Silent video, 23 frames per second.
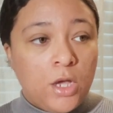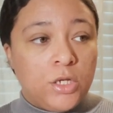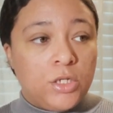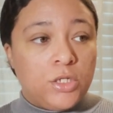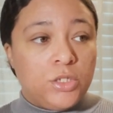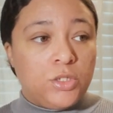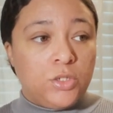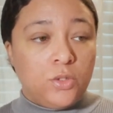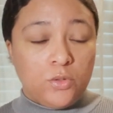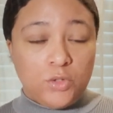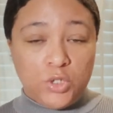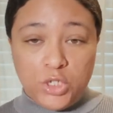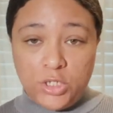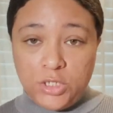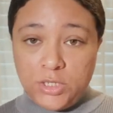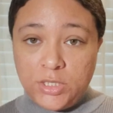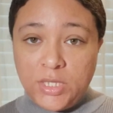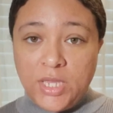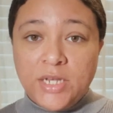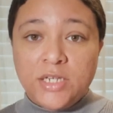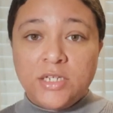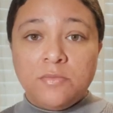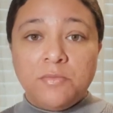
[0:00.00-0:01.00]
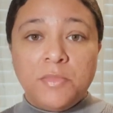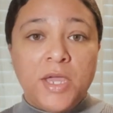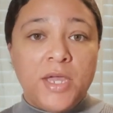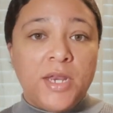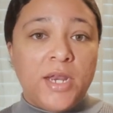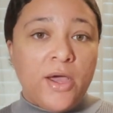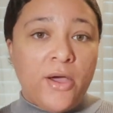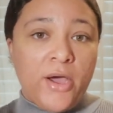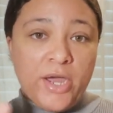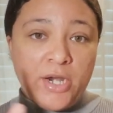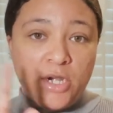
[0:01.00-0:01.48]
So she sent a man,
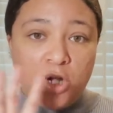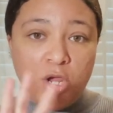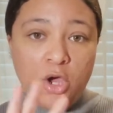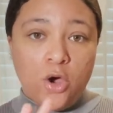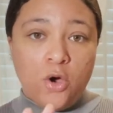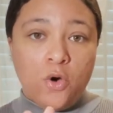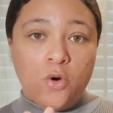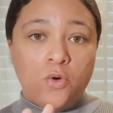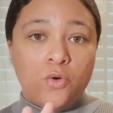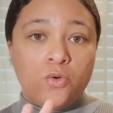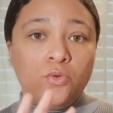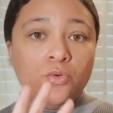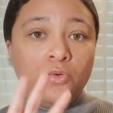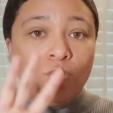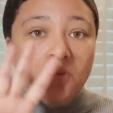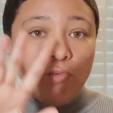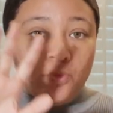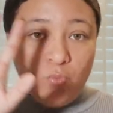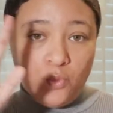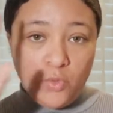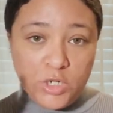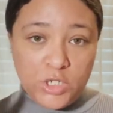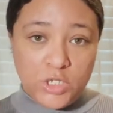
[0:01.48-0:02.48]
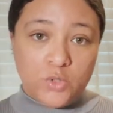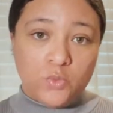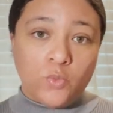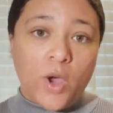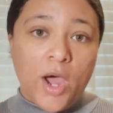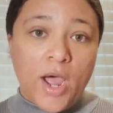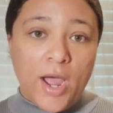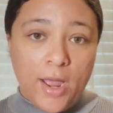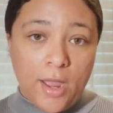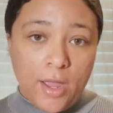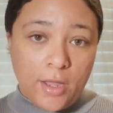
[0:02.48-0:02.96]
now I know, which is
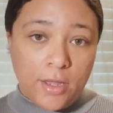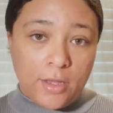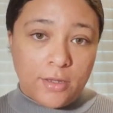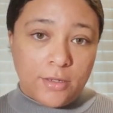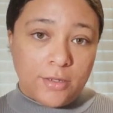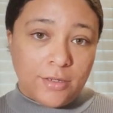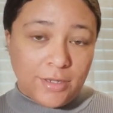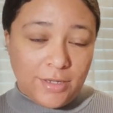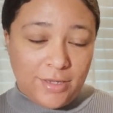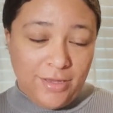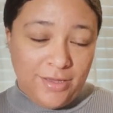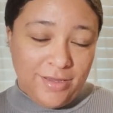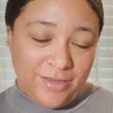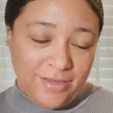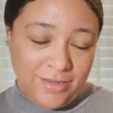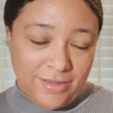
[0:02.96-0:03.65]
why I